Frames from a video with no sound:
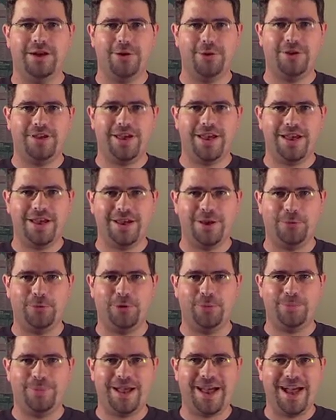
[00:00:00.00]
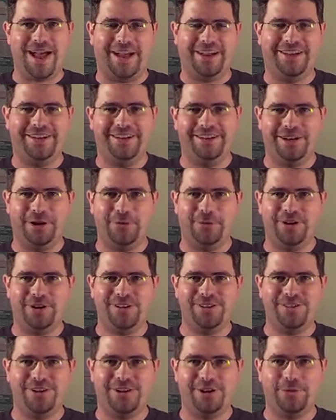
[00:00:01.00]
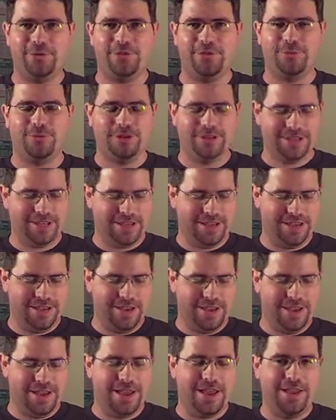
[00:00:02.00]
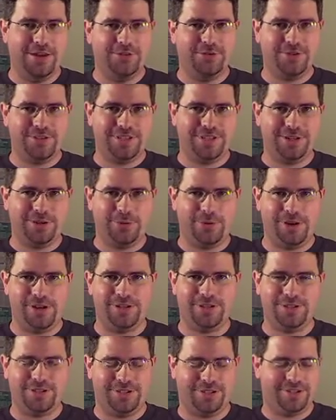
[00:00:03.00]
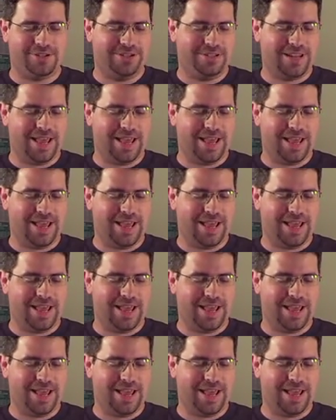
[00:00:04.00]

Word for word: Okay, we're back. I wanted to start out with a really interesting question.